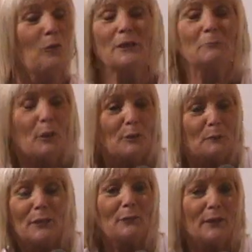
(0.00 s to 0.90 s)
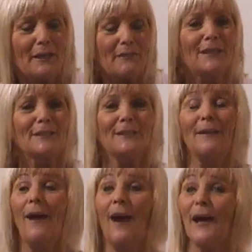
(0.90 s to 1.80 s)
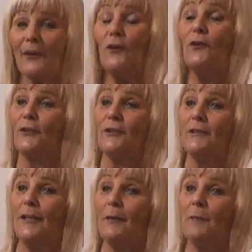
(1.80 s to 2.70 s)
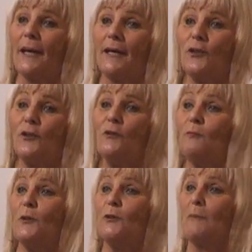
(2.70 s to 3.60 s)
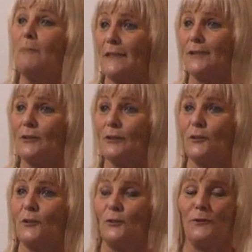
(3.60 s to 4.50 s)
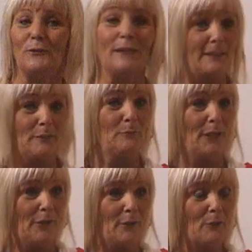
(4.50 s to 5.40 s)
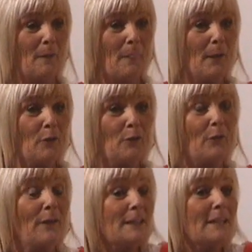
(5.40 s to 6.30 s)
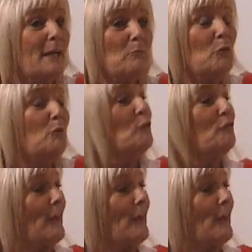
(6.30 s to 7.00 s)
all this, Blossom, can you hear us? And I could, but I couldn't move a muscle to let them know. You know, and they'd say, move your